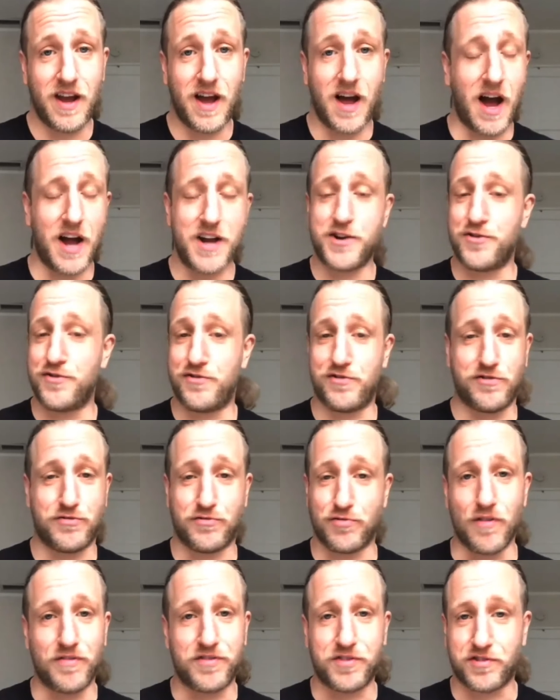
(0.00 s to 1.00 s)
I
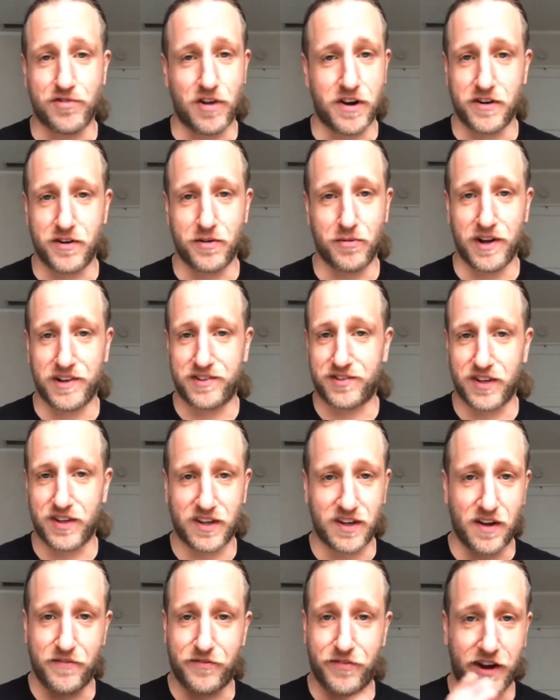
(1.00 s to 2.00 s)
drove straight into
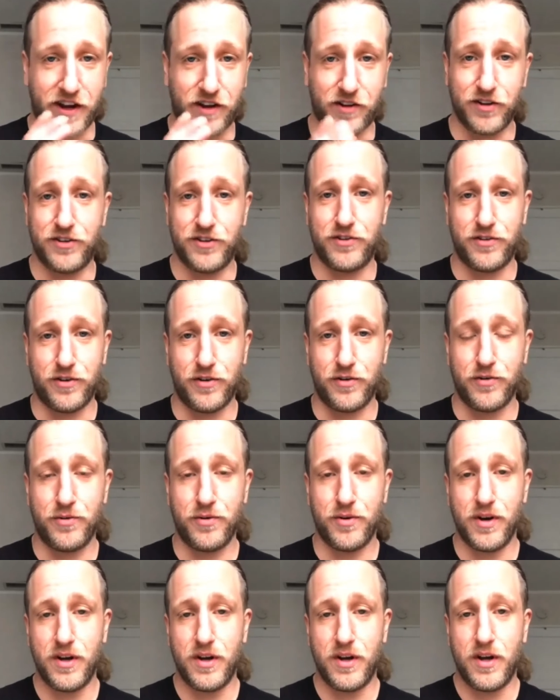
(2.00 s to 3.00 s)
wrestling. If I couldn't
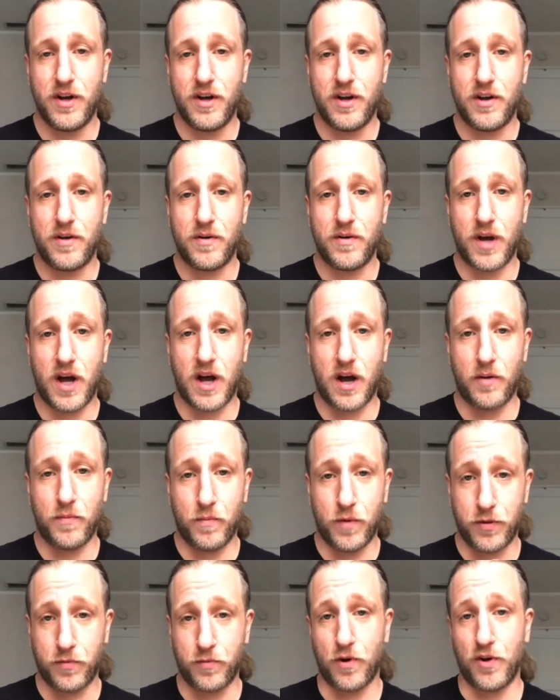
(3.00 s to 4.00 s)
do
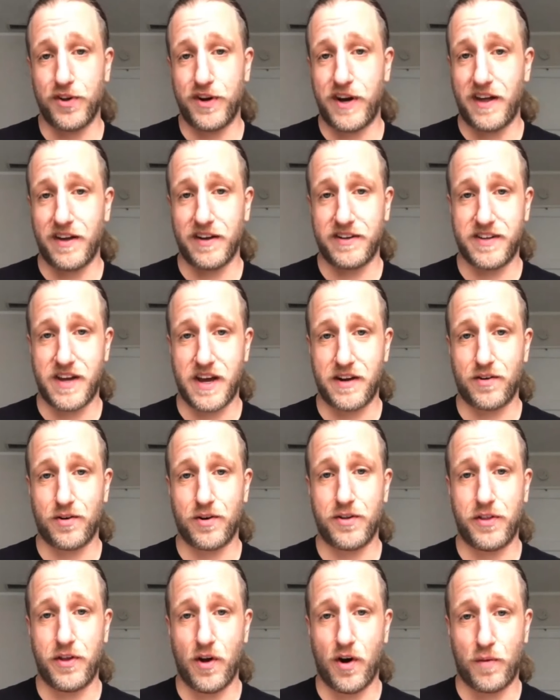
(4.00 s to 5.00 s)
with Roland Alexander
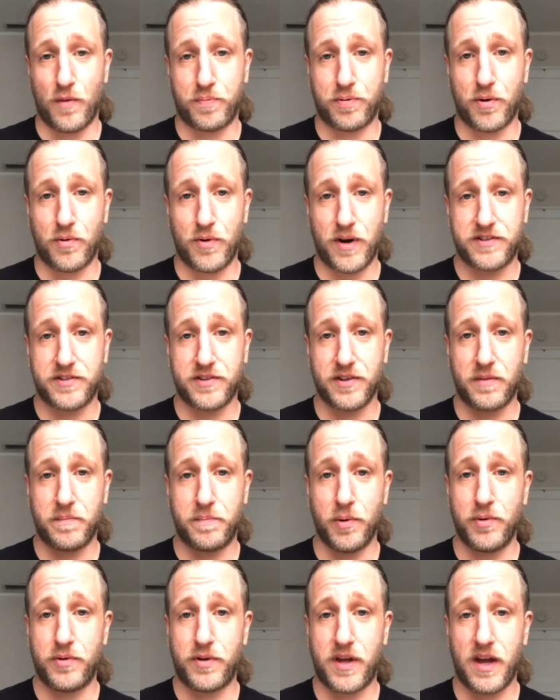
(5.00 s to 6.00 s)
and the All Pro Wrestling
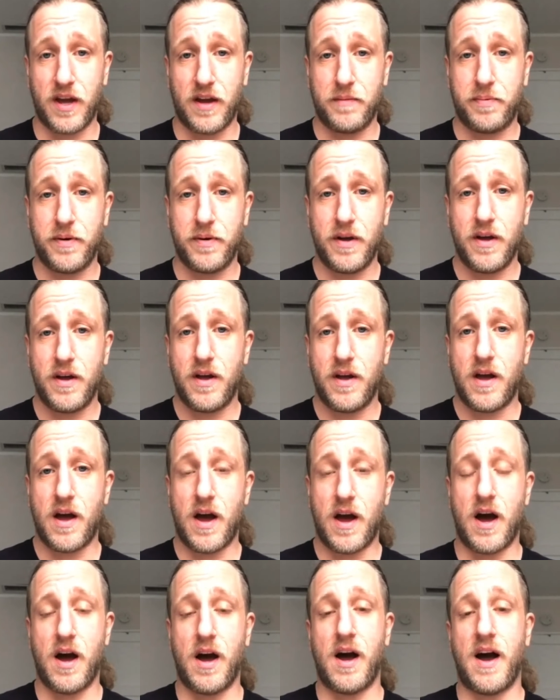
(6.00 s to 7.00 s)
Boot Camp,
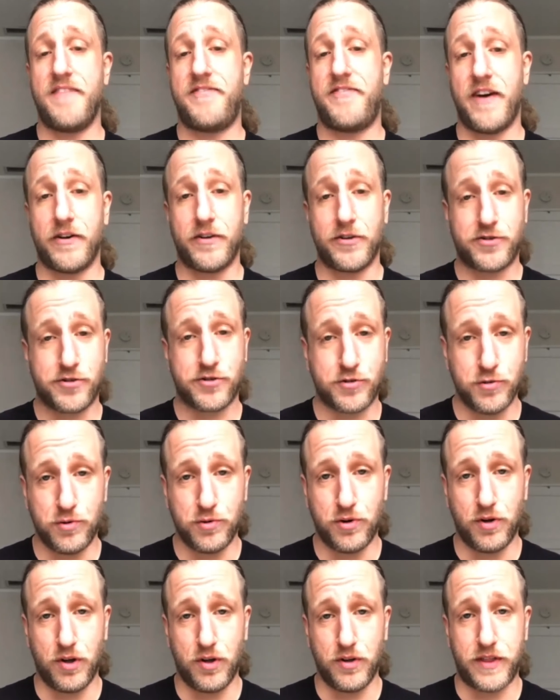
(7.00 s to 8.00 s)
I found a
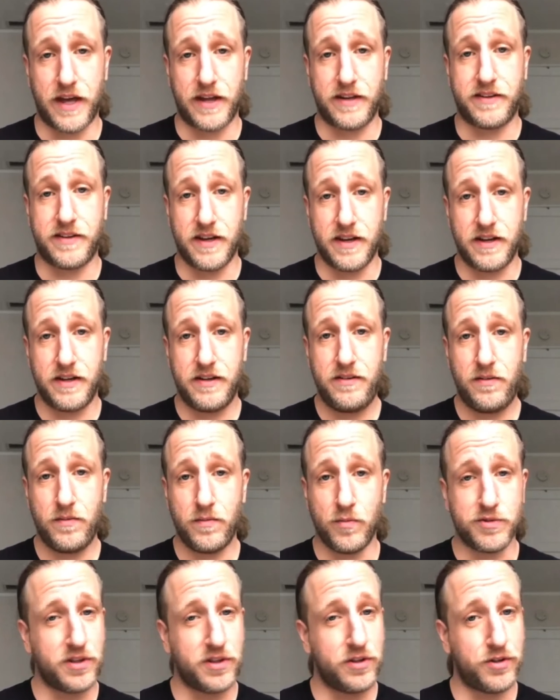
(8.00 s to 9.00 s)
school that
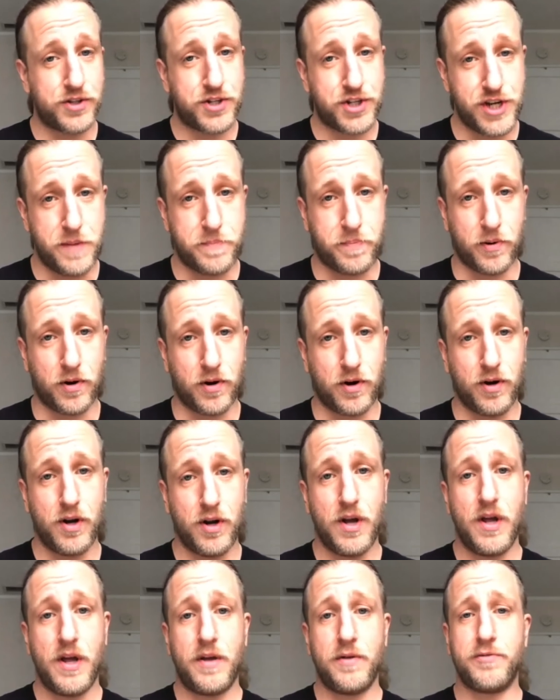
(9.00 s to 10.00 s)
was a little cheaper.
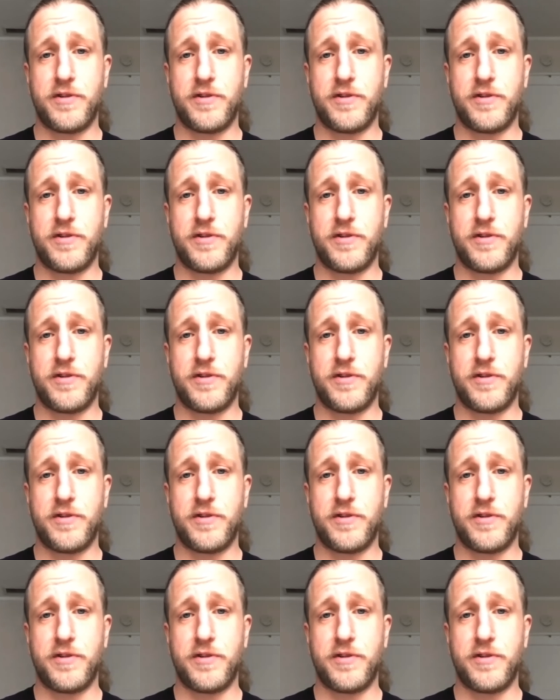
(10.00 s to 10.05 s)
It was